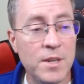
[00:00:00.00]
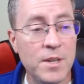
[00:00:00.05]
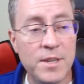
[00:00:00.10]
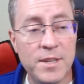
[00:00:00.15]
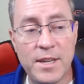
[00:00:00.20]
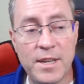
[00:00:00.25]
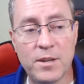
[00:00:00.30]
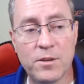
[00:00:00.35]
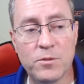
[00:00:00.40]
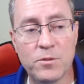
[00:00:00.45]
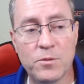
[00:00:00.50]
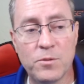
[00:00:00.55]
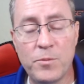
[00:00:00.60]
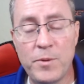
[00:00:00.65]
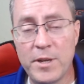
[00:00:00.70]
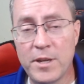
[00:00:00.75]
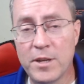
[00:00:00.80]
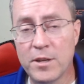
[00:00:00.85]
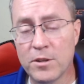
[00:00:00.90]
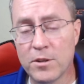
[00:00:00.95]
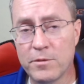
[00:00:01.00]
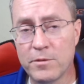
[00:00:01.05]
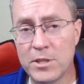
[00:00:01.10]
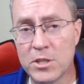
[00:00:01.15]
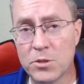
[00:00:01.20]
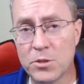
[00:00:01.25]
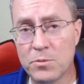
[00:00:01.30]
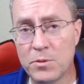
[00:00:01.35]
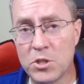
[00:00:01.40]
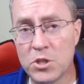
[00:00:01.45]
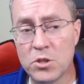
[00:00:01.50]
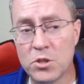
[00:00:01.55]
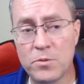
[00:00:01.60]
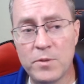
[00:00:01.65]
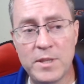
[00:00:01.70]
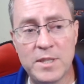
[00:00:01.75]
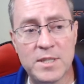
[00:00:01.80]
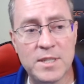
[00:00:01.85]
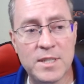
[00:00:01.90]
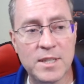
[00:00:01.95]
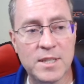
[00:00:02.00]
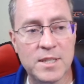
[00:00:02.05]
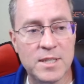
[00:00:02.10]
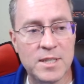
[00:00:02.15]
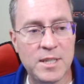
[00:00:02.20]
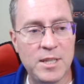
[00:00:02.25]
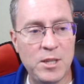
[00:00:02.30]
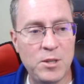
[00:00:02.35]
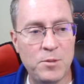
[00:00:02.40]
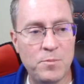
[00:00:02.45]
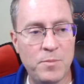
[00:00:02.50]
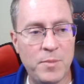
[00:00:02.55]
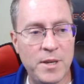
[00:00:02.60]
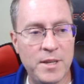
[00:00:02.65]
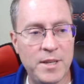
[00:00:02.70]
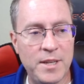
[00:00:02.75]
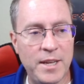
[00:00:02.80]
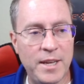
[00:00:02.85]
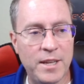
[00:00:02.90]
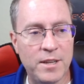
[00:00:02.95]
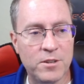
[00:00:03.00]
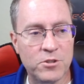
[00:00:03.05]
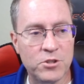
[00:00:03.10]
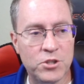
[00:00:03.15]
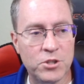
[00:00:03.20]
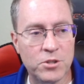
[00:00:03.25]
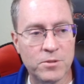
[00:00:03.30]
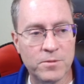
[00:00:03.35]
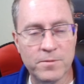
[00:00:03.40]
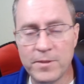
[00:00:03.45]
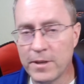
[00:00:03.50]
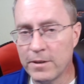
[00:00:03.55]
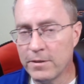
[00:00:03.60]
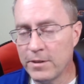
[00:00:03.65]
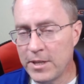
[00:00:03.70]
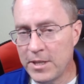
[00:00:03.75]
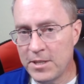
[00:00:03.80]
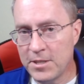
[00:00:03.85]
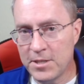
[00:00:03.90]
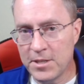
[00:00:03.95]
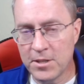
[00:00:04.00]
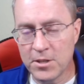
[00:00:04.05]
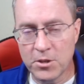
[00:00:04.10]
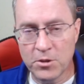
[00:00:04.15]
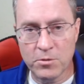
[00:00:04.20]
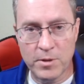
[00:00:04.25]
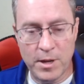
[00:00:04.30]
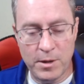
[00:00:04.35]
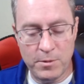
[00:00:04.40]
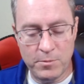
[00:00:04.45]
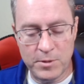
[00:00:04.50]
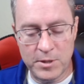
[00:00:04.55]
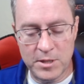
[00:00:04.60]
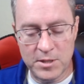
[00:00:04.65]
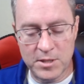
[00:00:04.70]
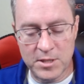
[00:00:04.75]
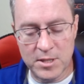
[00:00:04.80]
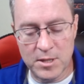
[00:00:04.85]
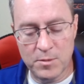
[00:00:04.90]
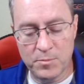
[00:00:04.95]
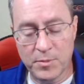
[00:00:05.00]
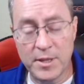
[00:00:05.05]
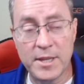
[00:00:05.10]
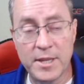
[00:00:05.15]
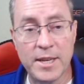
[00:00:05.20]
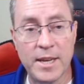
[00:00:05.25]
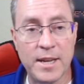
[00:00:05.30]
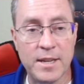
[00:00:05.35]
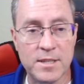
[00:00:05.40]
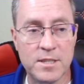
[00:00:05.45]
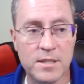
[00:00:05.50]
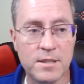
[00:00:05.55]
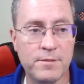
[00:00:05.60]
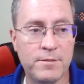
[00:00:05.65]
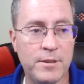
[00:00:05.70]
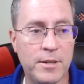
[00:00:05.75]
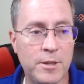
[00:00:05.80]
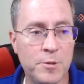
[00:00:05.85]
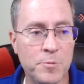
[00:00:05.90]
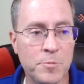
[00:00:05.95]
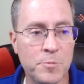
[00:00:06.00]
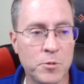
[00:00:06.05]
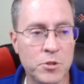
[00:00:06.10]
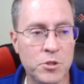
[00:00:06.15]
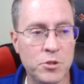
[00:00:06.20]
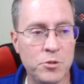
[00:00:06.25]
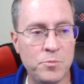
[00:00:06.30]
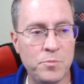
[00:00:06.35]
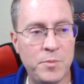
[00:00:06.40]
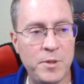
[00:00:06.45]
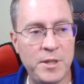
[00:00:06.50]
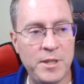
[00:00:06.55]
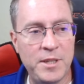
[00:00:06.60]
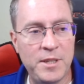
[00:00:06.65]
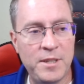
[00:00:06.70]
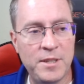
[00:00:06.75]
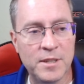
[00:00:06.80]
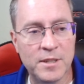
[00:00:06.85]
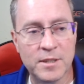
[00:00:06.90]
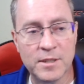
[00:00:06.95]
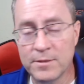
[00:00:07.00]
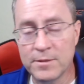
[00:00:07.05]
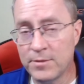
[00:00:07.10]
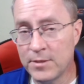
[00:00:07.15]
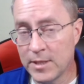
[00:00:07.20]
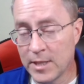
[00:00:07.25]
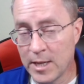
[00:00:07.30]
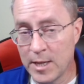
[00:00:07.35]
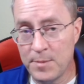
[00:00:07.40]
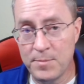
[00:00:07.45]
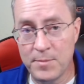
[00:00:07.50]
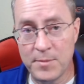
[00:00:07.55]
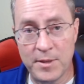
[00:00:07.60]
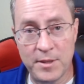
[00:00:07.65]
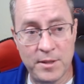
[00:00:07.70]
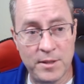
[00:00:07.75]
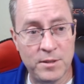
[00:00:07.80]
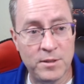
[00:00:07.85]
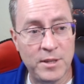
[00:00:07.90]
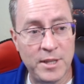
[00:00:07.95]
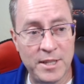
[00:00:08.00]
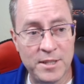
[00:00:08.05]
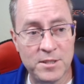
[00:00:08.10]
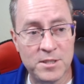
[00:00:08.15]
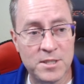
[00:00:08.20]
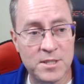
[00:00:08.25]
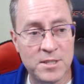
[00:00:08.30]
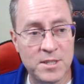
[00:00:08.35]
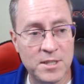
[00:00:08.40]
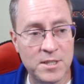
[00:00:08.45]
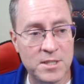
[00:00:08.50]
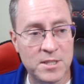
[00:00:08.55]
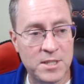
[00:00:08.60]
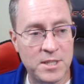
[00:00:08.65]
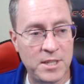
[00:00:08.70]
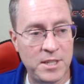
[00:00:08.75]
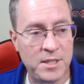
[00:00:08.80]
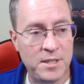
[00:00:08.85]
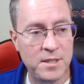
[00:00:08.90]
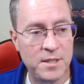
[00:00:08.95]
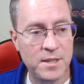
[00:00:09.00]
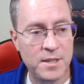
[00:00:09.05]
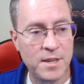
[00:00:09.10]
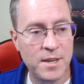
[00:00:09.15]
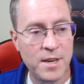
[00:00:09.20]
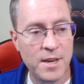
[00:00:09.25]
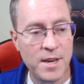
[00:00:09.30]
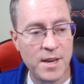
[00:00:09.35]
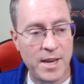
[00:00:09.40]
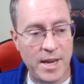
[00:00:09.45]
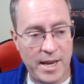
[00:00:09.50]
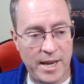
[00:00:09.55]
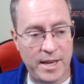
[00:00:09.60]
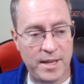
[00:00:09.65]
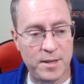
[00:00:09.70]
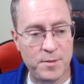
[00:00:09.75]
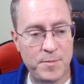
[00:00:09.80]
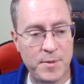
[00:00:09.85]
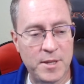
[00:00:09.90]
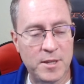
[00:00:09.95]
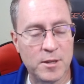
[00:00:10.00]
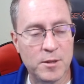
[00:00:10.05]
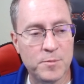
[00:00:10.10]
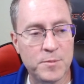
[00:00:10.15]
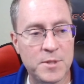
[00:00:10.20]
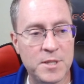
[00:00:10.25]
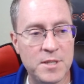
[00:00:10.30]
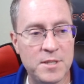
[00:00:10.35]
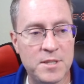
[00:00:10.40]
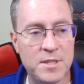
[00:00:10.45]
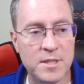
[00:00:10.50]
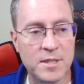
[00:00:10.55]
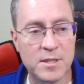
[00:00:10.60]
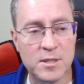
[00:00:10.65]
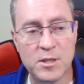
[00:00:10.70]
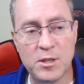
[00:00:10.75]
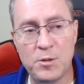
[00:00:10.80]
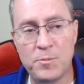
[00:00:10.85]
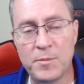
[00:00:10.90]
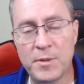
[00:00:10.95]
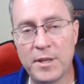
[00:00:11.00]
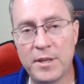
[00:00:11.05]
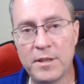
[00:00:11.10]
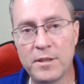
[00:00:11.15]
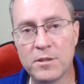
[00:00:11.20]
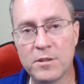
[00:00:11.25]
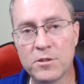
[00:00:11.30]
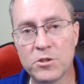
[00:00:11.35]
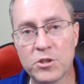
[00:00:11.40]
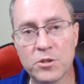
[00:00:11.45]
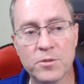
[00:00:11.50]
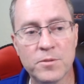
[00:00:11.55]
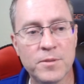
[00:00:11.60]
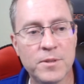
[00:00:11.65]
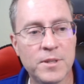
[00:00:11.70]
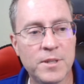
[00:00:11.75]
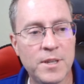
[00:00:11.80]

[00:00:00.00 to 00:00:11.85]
Now, we can always switch to a 16-bit integer. Very easy to create. We just simply cast the variable to be of type int16, and it becomes a 16-bit integer.